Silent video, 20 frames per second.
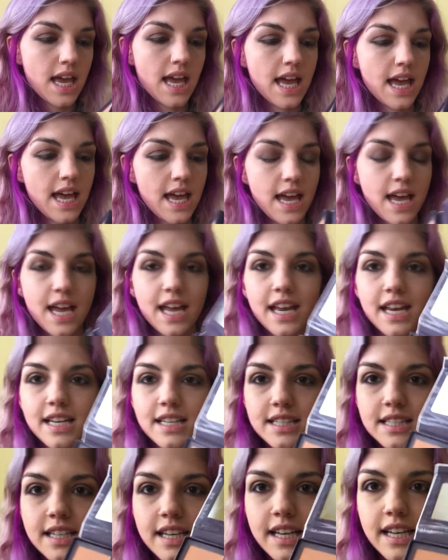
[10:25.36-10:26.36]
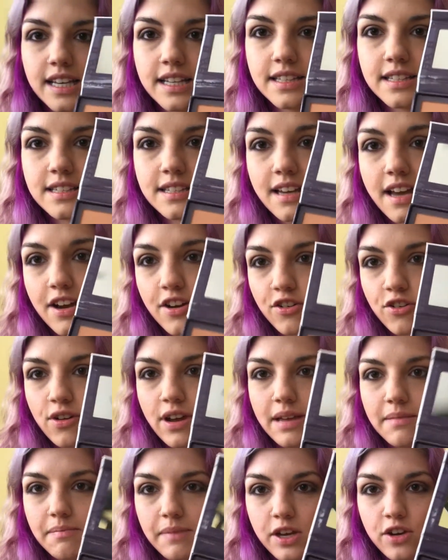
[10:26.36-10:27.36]
and it's got a
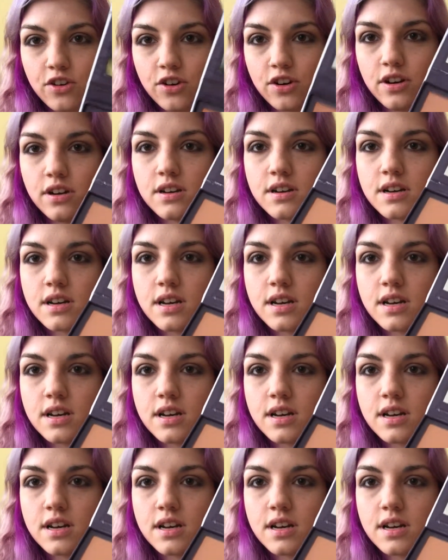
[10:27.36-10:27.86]
great mirror.